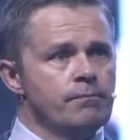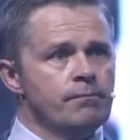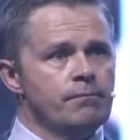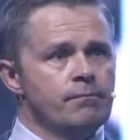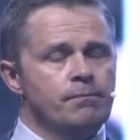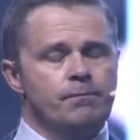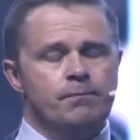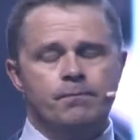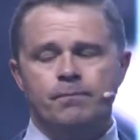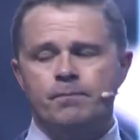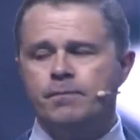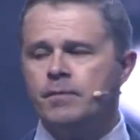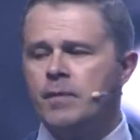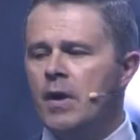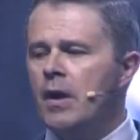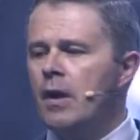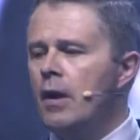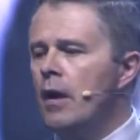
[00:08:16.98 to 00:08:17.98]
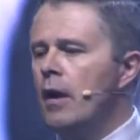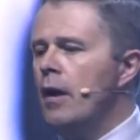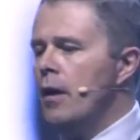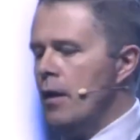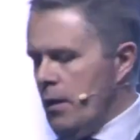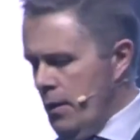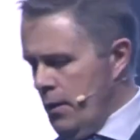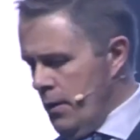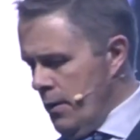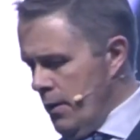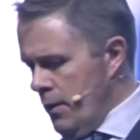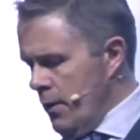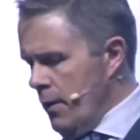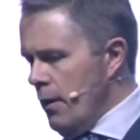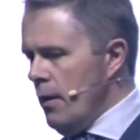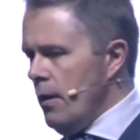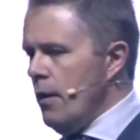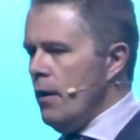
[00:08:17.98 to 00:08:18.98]

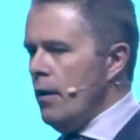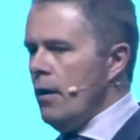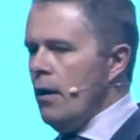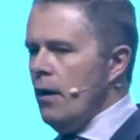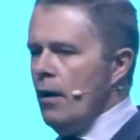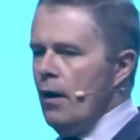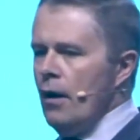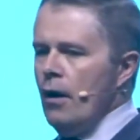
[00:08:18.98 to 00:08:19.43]
[no speech]